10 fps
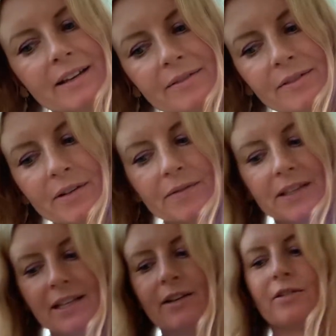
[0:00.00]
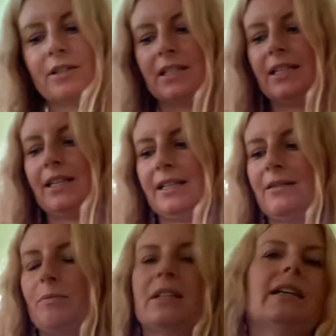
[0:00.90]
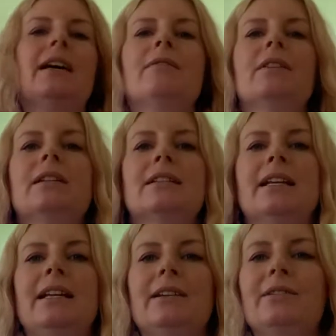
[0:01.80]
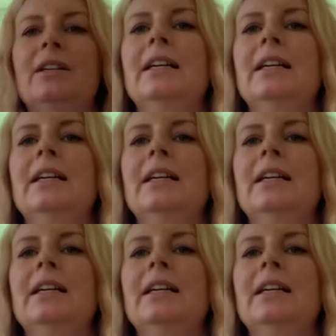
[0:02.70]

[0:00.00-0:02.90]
with the continents, but I will tell you